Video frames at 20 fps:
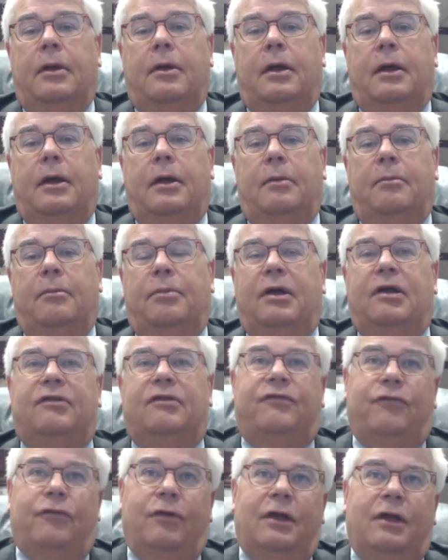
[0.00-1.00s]
best
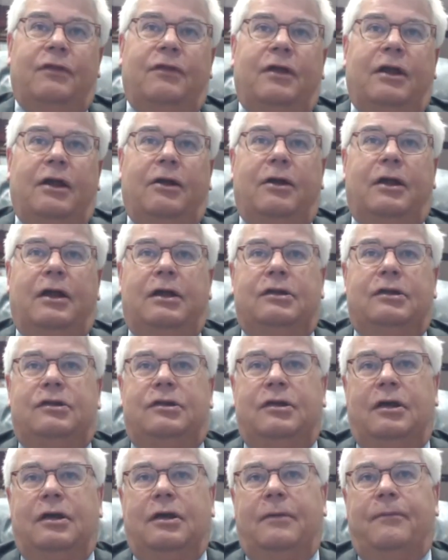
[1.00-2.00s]
friend there at
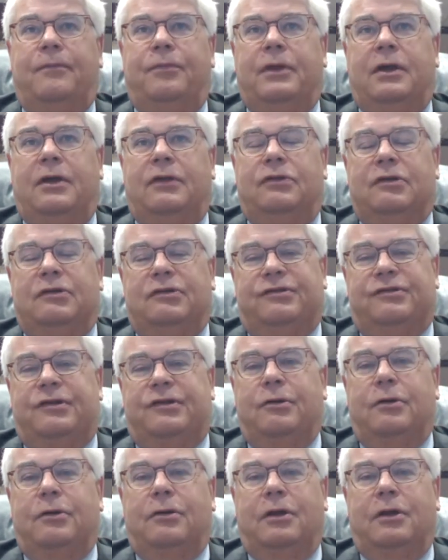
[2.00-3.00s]
the
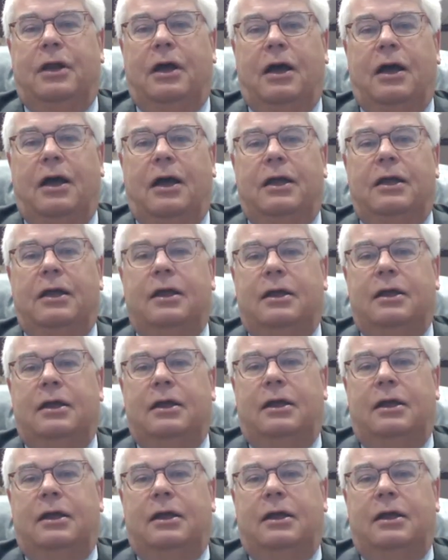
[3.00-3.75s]
school and I